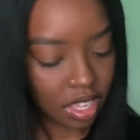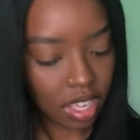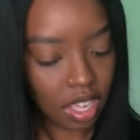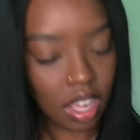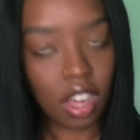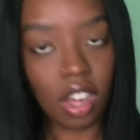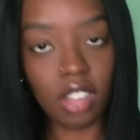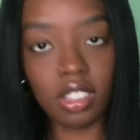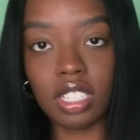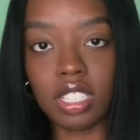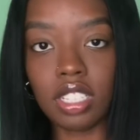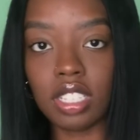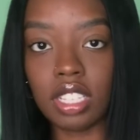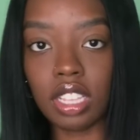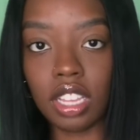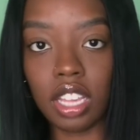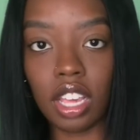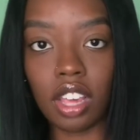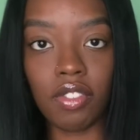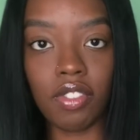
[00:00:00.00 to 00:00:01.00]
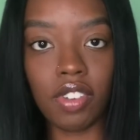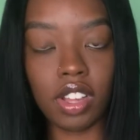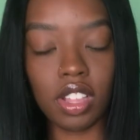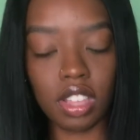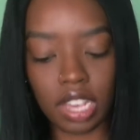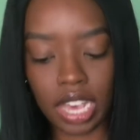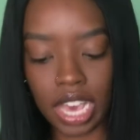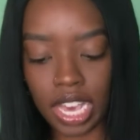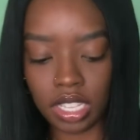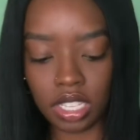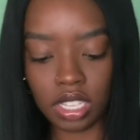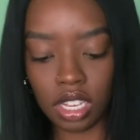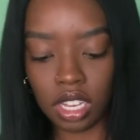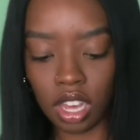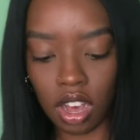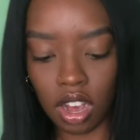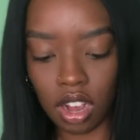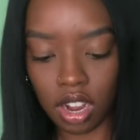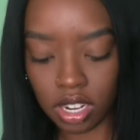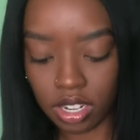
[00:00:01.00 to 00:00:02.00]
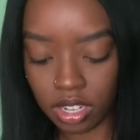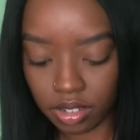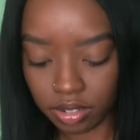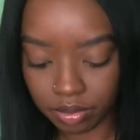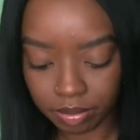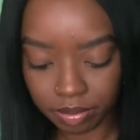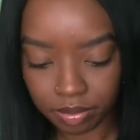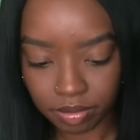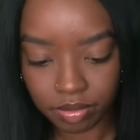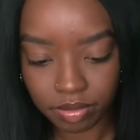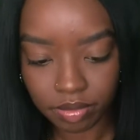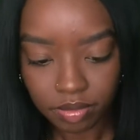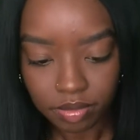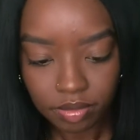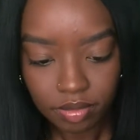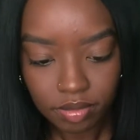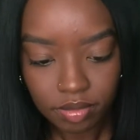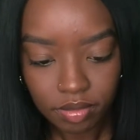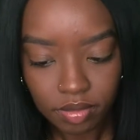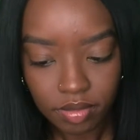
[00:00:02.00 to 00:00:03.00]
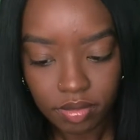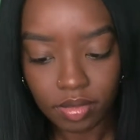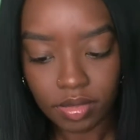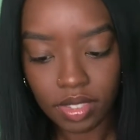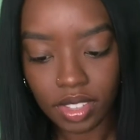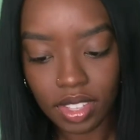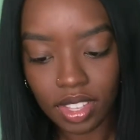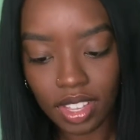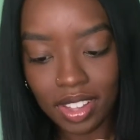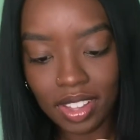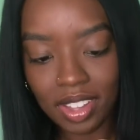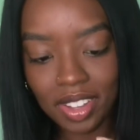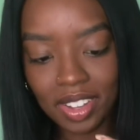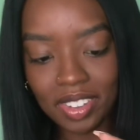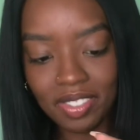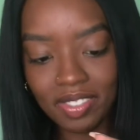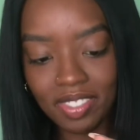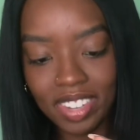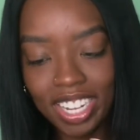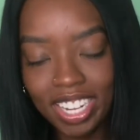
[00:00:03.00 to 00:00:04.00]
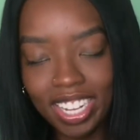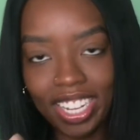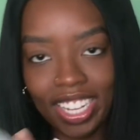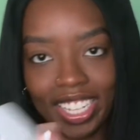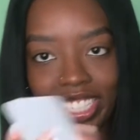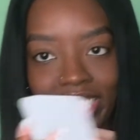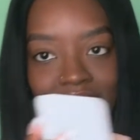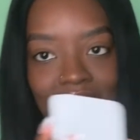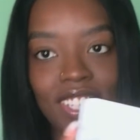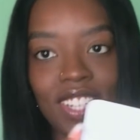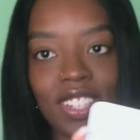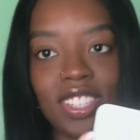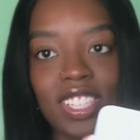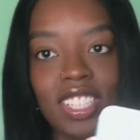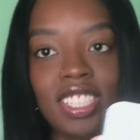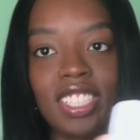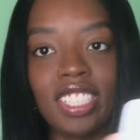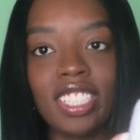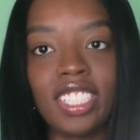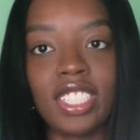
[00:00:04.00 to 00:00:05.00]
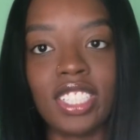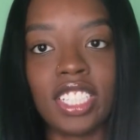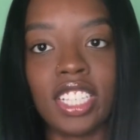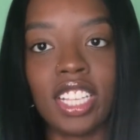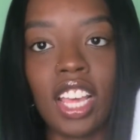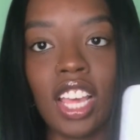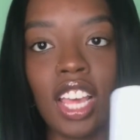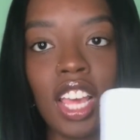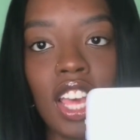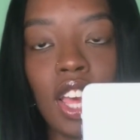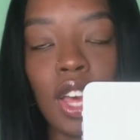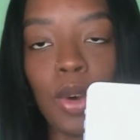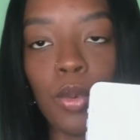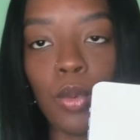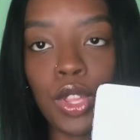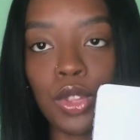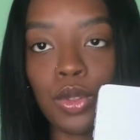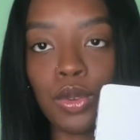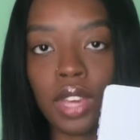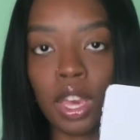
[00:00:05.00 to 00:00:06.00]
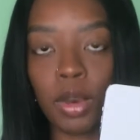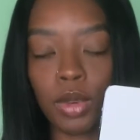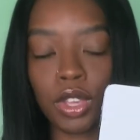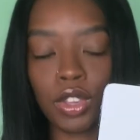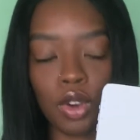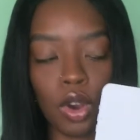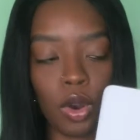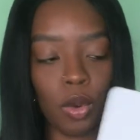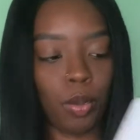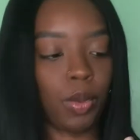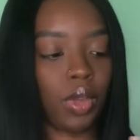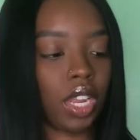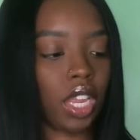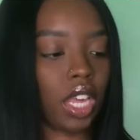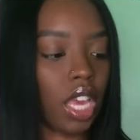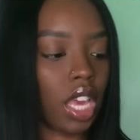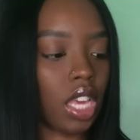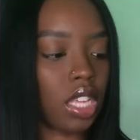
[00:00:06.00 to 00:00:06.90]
Oh, this is the thing for the SD card. Oh my gosh. So this is what you get when you open it. It's